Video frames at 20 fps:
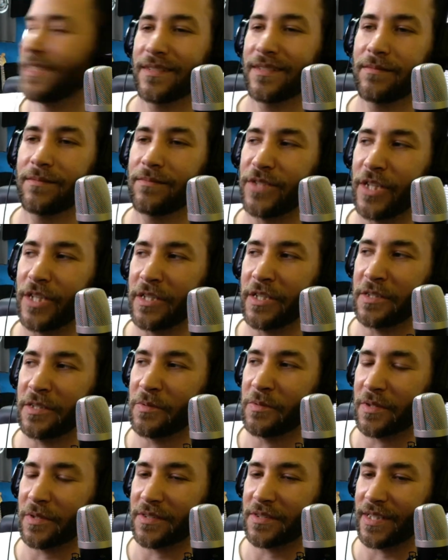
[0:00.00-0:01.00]
Shannon, you
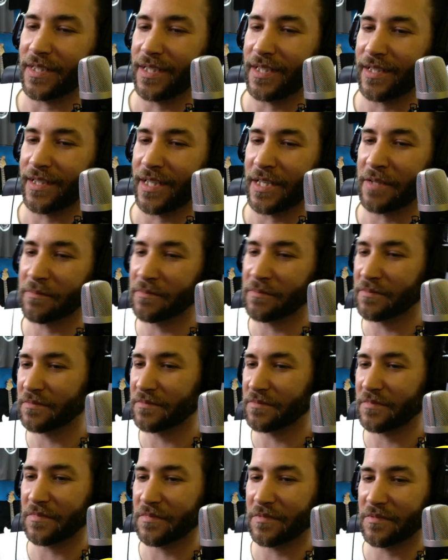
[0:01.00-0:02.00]
want to say anything?
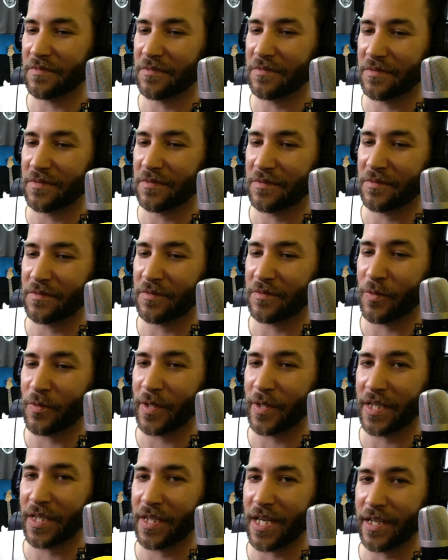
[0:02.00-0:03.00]
Nani, before
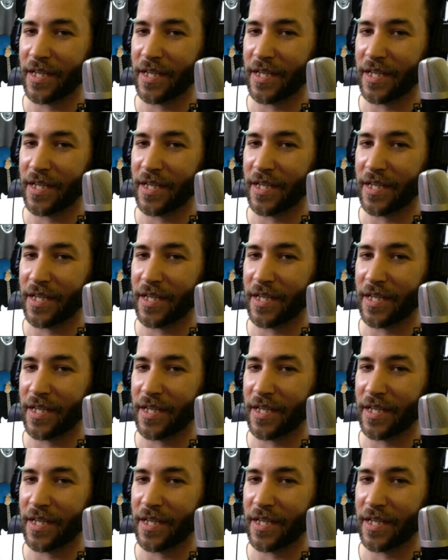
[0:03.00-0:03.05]
we get out of